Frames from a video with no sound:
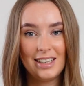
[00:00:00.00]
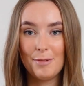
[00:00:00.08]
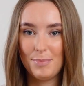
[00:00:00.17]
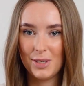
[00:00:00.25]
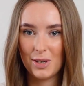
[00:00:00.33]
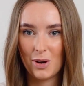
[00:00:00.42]

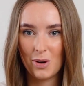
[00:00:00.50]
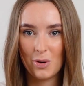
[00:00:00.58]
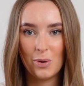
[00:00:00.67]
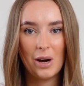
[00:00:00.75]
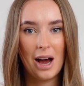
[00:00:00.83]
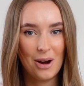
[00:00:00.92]
Let me
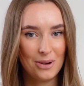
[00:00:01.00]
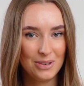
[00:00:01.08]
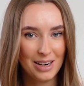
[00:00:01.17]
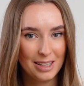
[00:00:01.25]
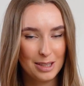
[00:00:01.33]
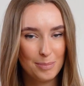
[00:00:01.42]
know how you
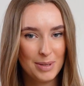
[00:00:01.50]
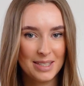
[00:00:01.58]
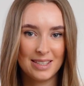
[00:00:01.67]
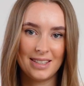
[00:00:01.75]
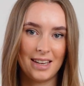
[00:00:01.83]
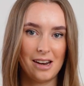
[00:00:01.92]
like the
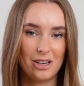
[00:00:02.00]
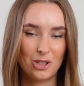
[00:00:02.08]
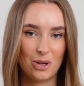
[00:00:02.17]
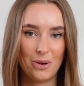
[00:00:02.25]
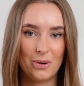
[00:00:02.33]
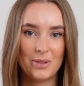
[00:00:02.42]
pieces that I
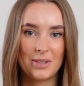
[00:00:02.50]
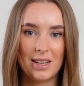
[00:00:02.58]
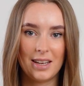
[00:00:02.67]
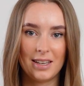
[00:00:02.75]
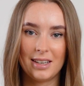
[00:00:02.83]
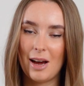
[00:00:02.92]
chose,
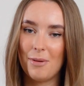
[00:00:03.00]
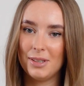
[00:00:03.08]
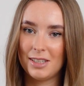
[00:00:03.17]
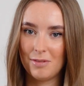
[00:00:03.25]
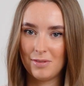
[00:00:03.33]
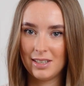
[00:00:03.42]
and I will
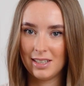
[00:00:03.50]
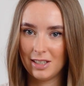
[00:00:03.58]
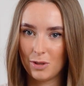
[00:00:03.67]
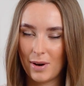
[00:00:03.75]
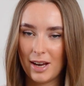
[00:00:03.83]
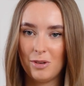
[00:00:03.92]
definitely
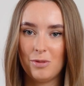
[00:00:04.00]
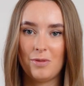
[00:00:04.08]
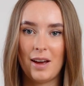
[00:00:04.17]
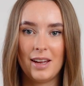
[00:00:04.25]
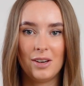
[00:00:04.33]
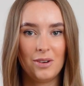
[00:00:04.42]
try to
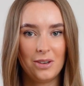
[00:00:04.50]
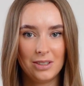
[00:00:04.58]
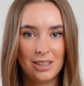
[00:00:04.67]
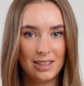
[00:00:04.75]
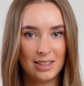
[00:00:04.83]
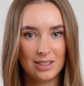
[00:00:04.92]
find all
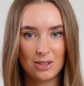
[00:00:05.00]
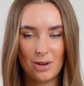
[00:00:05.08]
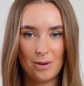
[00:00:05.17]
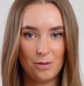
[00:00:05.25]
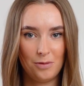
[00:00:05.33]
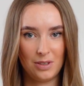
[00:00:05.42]
the links
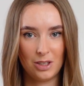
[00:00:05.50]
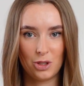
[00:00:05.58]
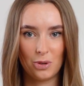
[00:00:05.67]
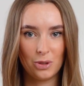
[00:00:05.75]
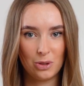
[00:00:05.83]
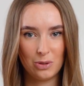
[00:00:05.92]
to everything I
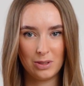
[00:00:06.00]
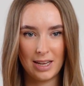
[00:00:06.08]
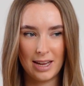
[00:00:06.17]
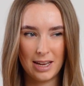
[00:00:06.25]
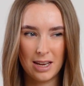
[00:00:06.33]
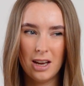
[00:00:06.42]
showed you
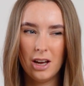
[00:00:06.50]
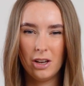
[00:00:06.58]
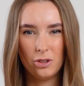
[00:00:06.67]
today.